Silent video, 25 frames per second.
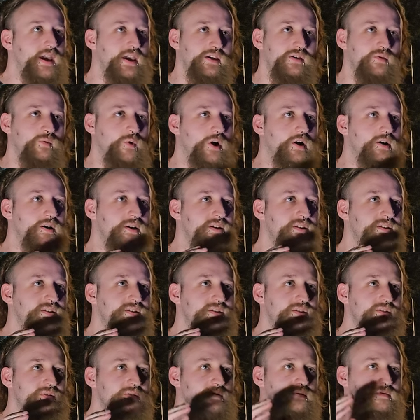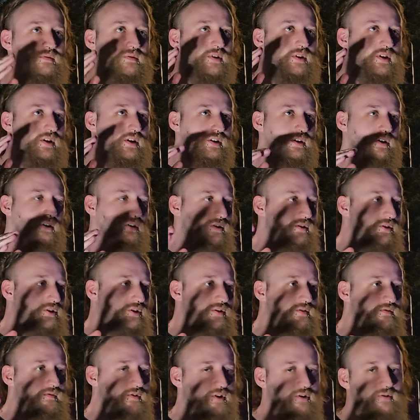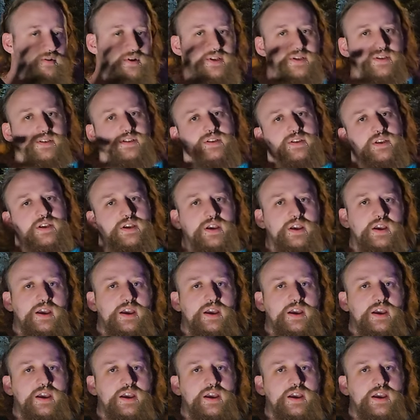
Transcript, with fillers: you walk into you're you're in ruins,